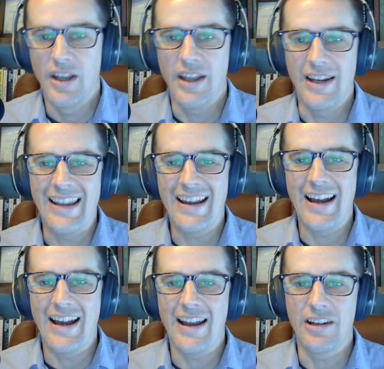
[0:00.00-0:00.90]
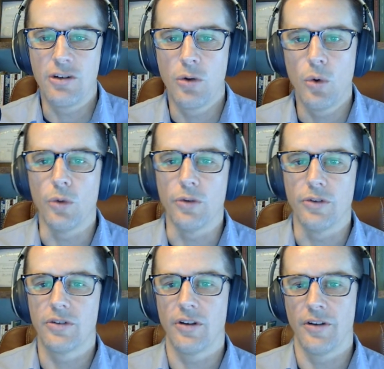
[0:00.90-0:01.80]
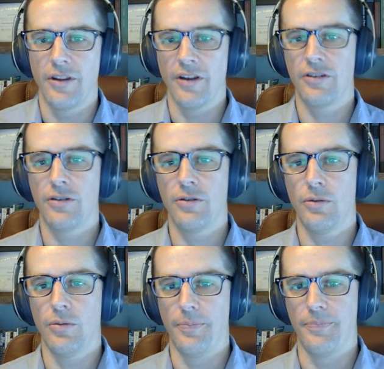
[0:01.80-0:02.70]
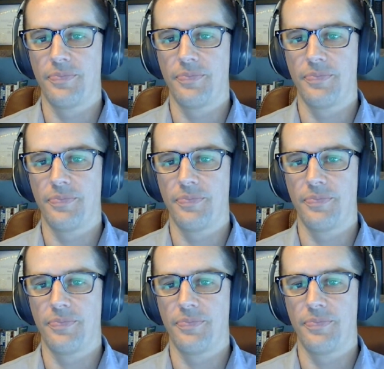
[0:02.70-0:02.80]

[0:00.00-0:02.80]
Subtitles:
And AI tools are there to